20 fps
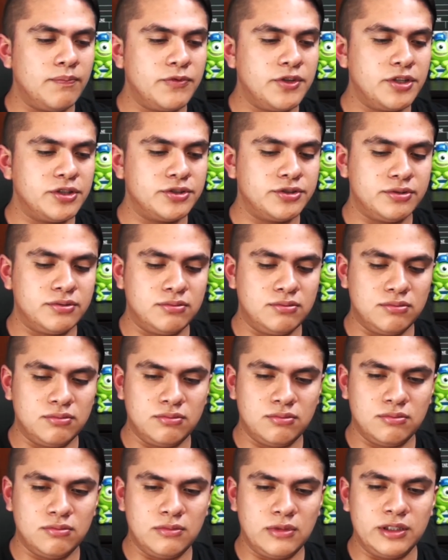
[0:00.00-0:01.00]
Just
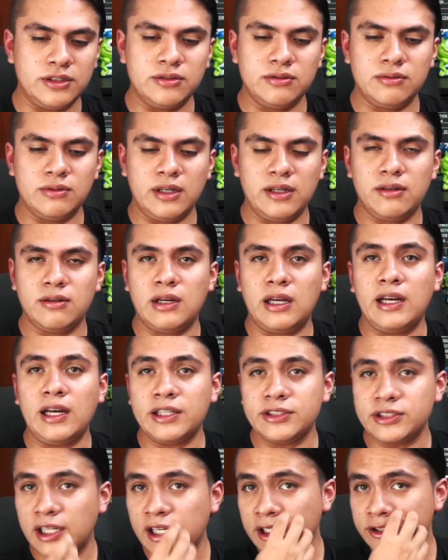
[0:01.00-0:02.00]
in
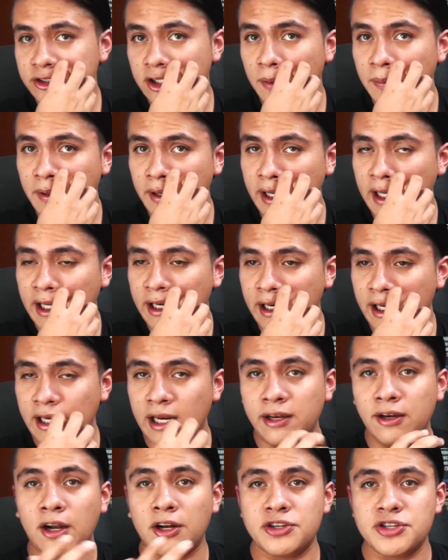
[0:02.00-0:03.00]
a summary, in
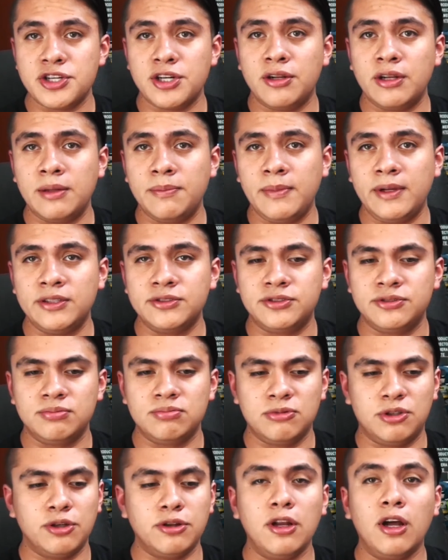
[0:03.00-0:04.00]
a nutshell, it means
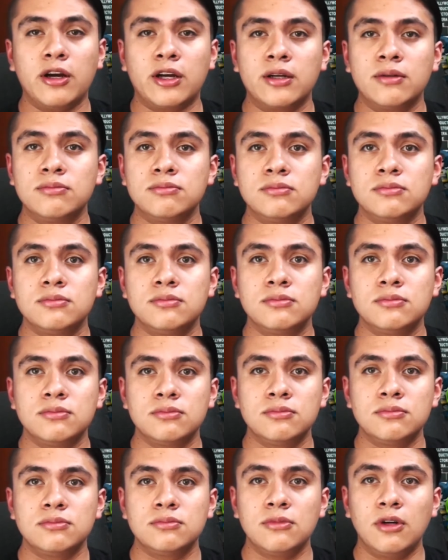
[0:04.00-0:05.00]
good luck.
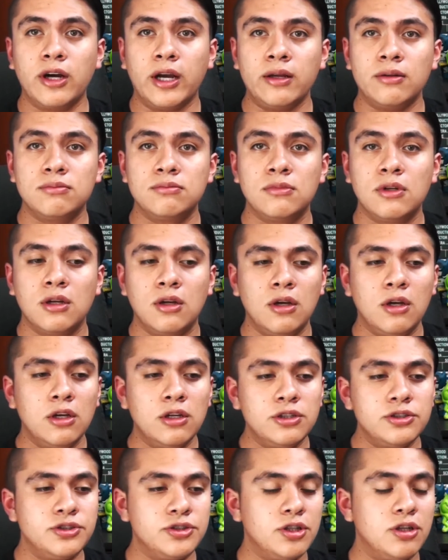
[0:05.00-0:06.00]
Okay.
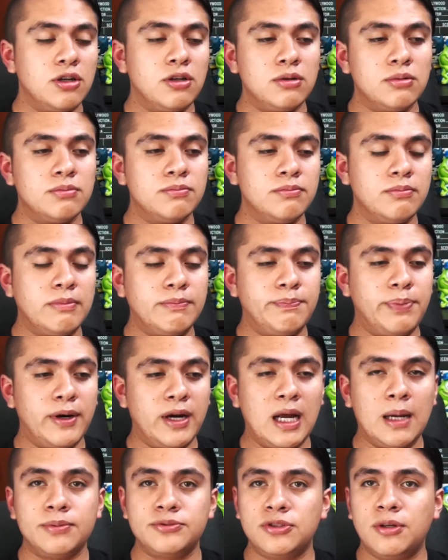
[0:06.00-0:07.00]
So
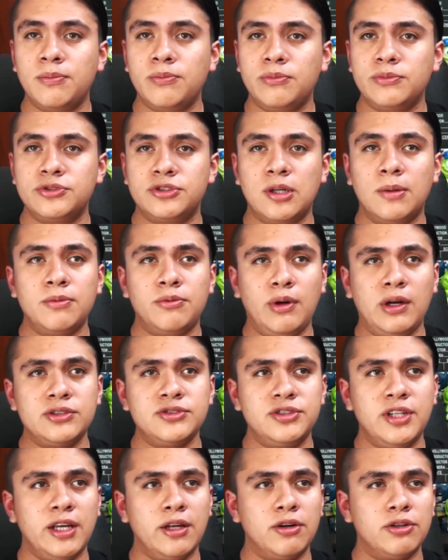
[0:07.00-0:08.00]
perhaps some
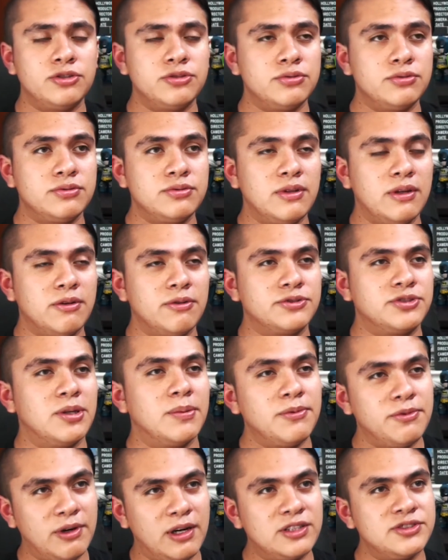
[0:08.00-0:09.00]

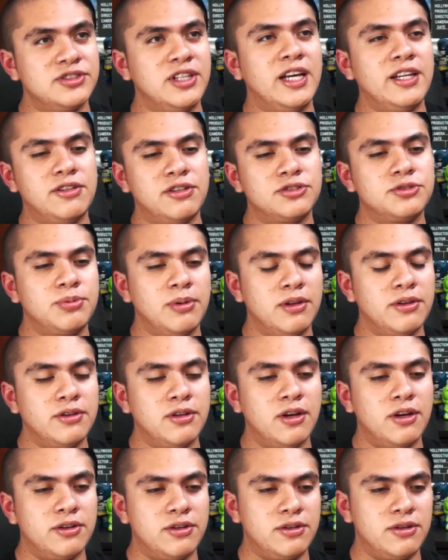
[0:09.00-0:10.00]
translators will
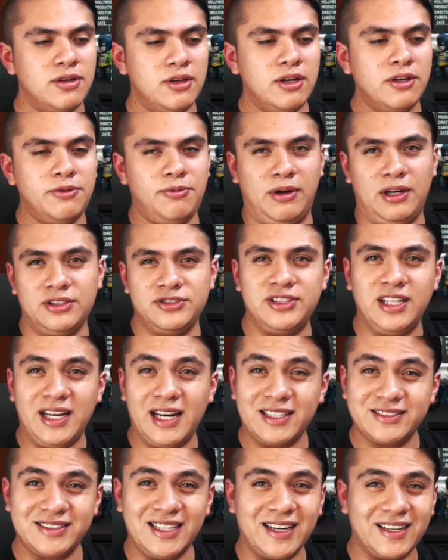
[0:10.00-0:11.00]
not translate
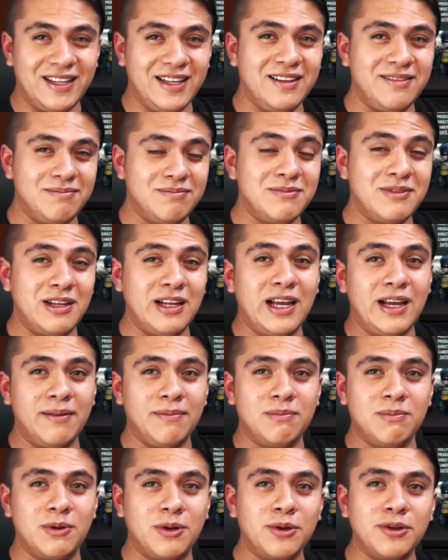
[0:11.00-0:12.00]
exactly
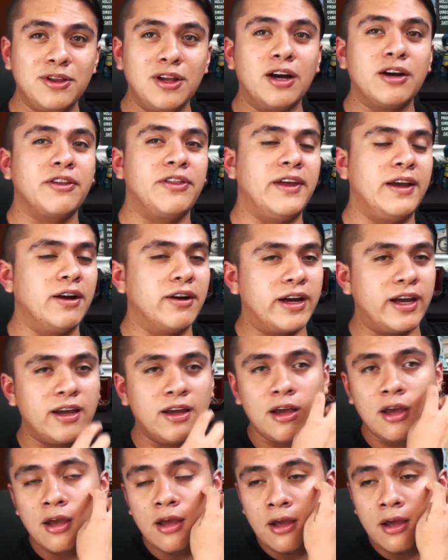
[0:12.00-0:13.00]
the good luck thing. Okay,
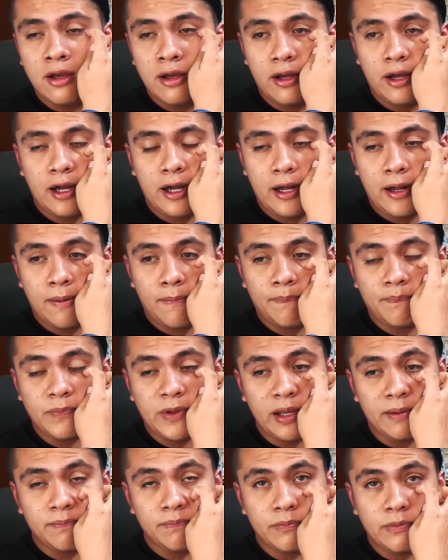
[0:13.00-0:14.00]

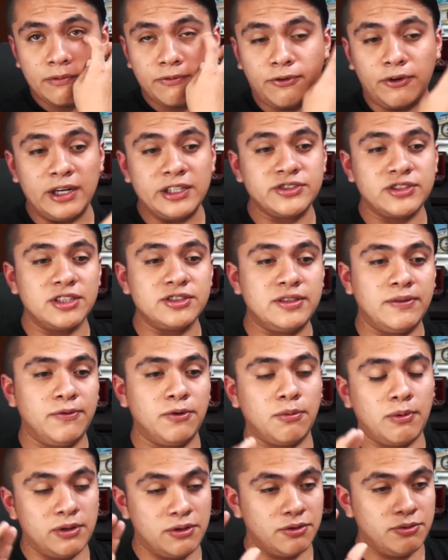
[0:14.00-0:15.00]
and for instance, if
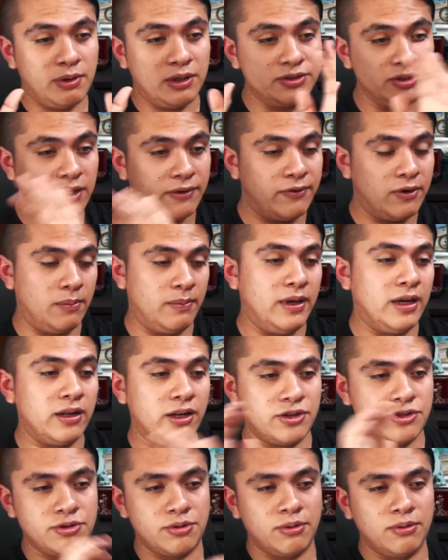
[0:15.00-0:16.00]
you want to translate from
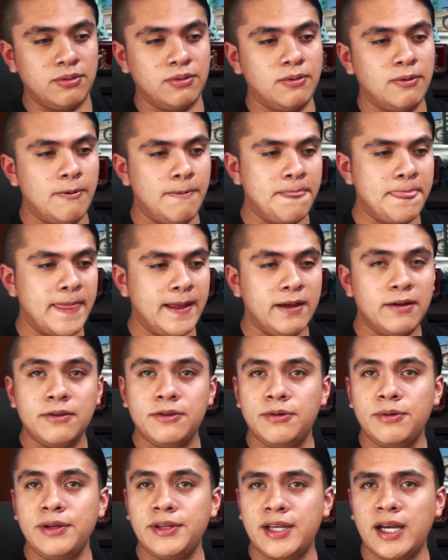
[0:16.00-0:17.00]
English to
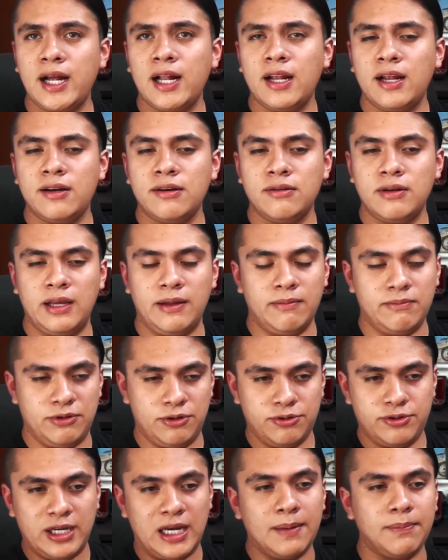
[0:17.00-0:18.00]
Italian,
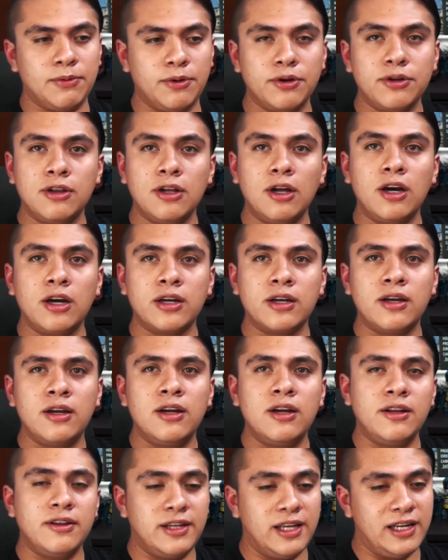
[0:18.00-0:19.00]
you type good luck,
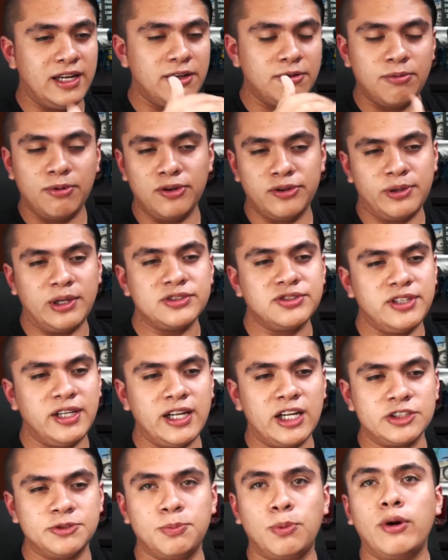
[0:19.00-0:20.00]
then it will translate
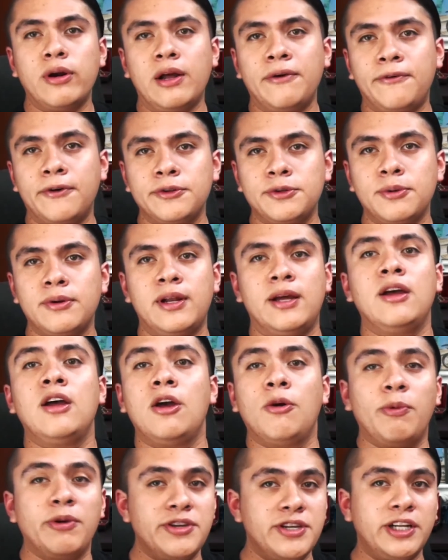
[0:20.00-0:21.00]
as buona fortuna,
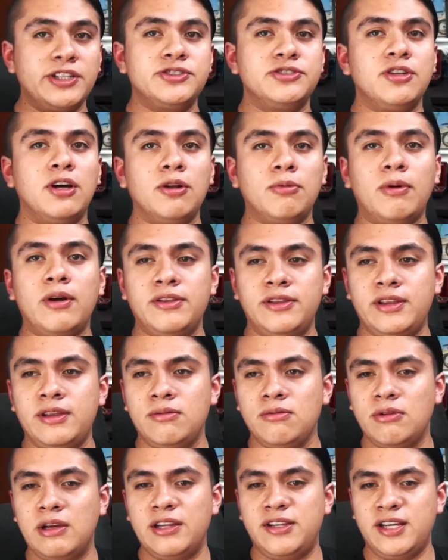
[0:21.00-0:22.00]
which is not what
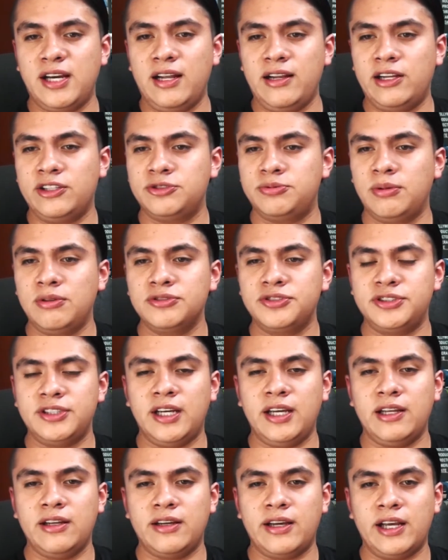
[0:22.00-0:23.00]
Italians will
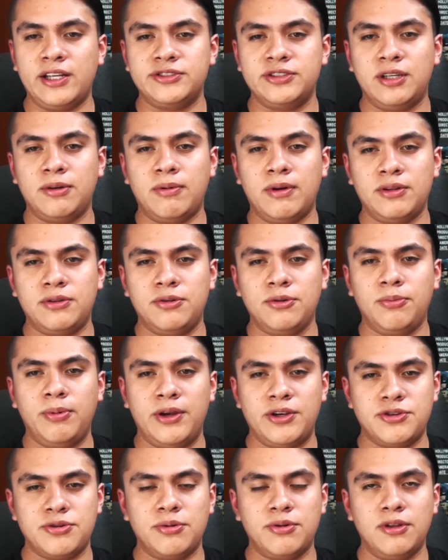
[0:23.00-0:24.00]
say in case they want to
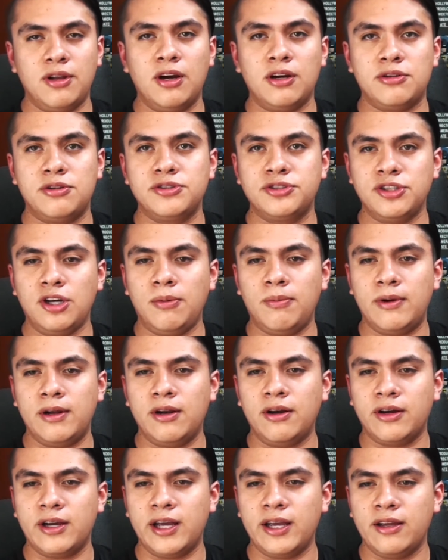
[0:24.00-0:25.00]
wish good luck to someone.
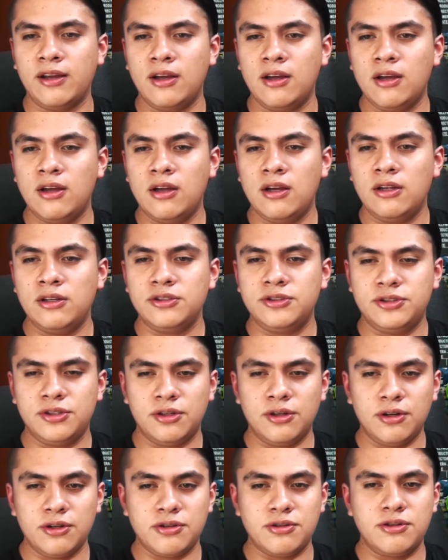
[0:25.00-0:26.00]
Okay,
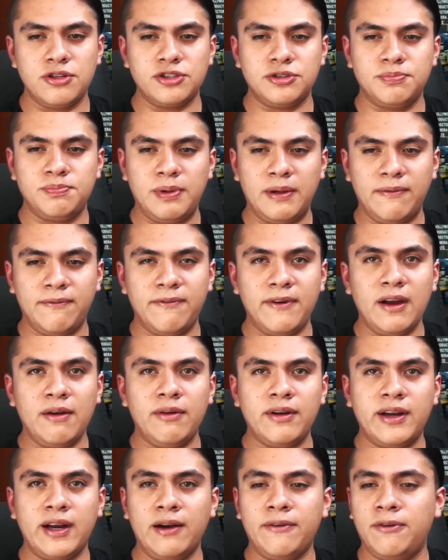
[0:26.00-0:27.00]
so just be
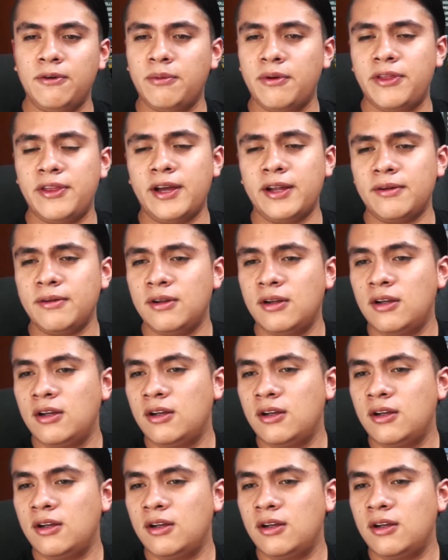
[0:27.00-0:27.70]
very careful with that.